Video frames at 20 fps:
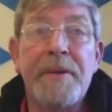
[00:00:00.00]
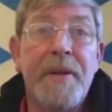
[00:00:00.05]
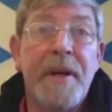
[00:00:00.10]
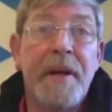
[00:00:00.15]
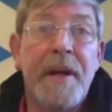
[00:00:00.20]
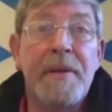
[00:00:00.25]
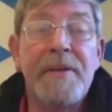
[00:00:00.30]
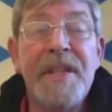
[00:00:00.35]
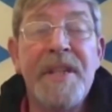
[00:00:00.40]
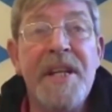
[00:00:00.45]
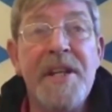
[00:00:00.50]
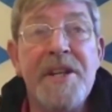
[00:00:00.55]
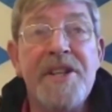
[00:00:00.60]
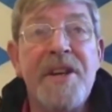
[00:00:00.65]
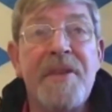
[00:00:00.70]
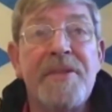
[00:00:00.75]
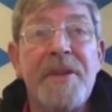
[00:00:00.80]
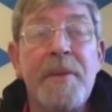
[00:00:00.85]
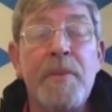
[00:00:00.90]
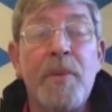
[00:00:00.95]
to
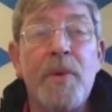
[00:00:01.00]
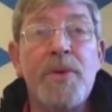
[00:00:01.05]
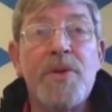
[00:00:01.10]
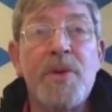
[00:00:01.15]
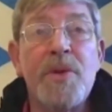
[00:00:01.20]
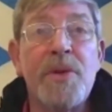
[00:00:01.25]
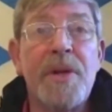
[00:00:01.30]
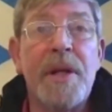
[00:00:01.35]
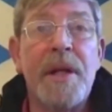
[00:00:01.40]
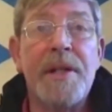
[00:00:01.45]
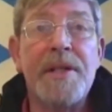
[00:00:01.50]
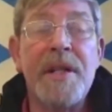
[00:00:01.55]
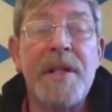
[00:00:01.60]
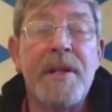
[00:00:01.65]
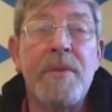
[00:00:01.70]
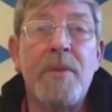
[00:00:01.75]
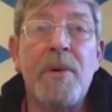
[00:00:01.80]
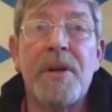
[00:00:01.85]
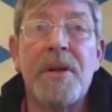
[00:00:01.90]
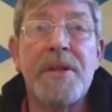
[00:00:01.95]
shift them on so the
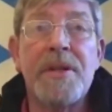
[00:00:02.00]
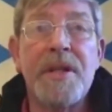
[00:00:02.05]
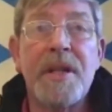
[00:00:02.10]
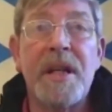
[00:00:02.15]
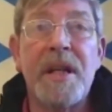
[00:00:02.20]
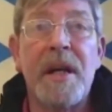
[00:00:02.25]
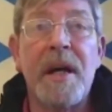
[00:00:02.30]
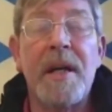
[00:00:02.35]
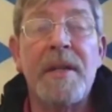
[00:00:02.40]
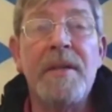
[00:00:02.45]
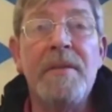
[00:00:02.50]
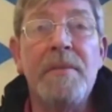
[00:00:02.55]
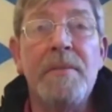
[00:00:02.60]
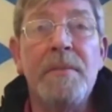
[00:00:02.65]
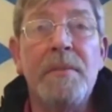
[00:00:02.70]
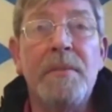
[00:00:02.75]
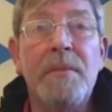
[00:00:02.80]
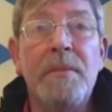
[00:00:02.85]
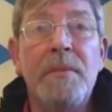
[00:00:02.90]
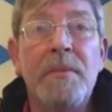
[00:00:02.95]
agency workers can get in.